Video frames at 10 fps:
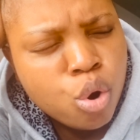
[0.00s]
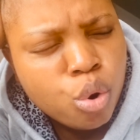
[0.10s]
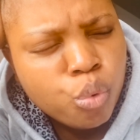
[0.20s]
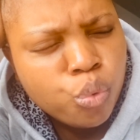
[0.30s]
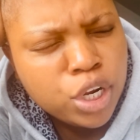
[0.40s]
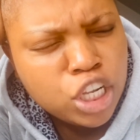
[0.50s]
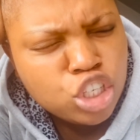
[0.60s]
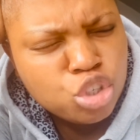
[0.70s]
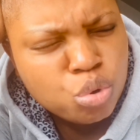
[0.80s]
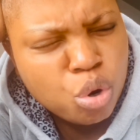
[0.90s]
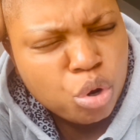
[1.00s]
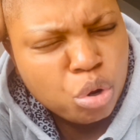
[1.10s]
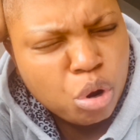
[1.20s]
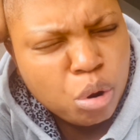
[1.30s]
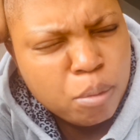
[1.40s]
We need you, Lord
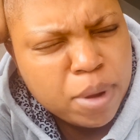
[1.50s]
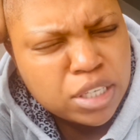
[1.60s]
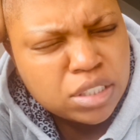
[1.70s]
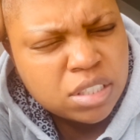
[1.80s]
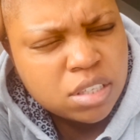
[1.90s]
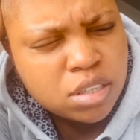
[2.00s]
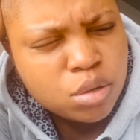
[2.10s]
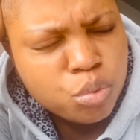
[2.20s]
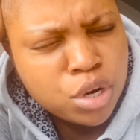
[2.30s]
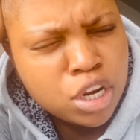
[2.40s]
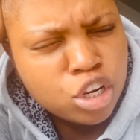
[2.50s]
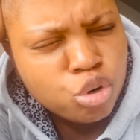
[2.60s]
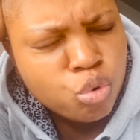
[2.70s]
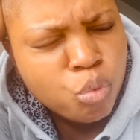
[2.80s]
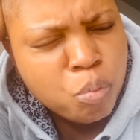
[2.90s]
God Almighty. We need
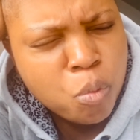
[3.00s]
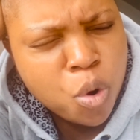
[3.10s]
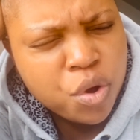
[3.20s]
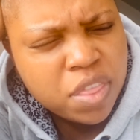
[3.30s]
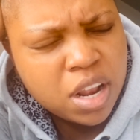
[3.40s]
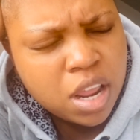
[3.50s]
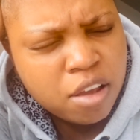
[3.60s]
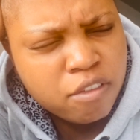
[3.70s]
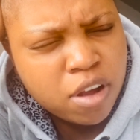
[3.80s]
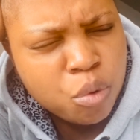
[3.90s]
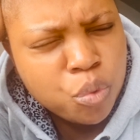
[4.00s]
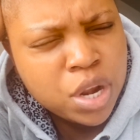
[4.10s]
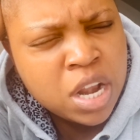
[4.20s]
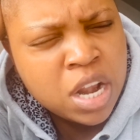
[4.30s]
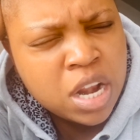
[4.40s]
you more than ever. We
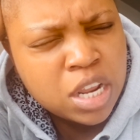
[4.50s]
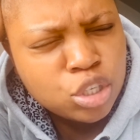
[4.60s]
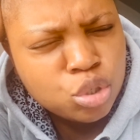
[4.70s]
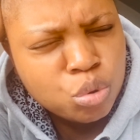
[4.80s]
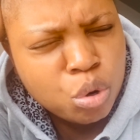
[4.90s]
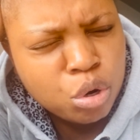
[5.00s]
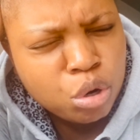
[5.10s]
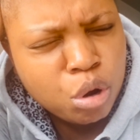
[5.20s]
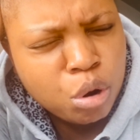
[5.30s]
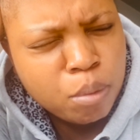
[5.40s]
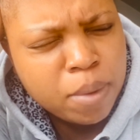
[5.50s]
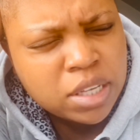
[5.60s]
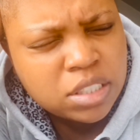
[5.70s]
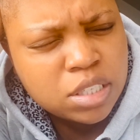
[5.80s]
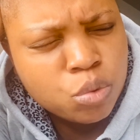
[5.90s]
need you, Lord God
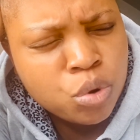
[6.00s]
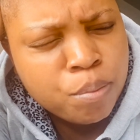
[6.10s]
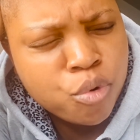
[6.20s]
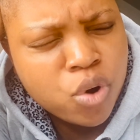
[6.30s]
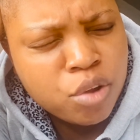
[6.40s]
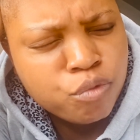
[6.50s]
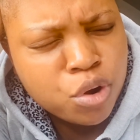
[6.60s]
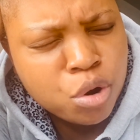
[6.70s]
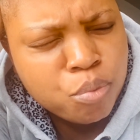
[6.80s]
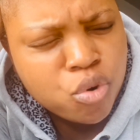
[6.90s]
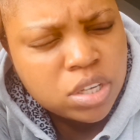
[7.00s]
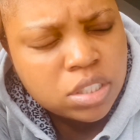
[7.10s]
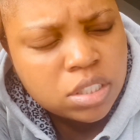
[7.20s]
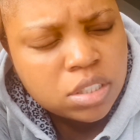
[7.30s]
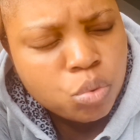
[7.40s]
Almighty. We pray for your
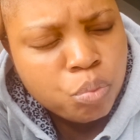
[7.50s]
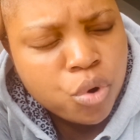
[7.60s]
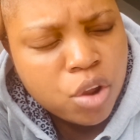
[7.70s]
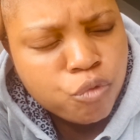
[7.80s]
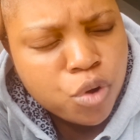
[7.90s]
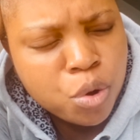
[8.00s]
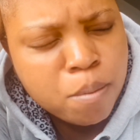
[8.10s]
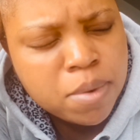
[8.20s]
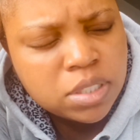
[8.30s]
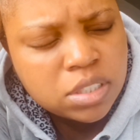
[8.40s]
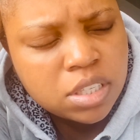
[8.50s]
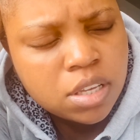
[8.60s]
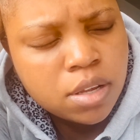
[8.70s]
presence. We pray for your mercy.